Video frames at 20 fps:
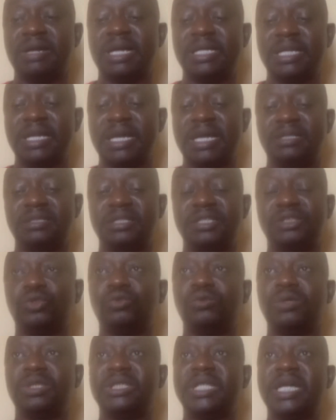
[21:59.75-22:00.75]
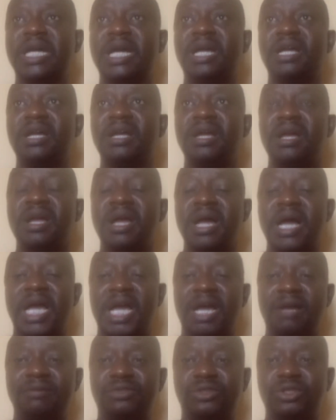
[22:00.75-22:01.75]
And little wonder, I
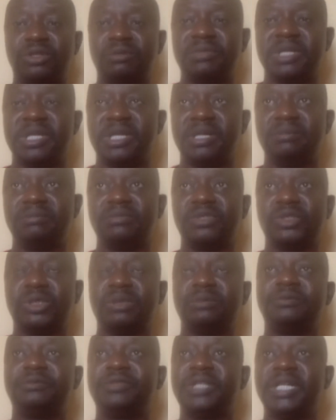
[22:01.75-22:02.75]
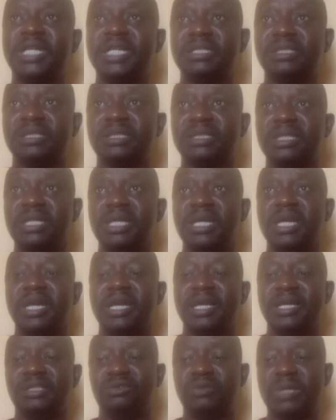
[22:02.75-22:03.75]
have some friends
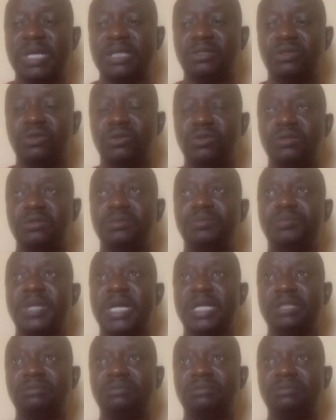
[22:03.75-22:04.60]
in Guadeloupe and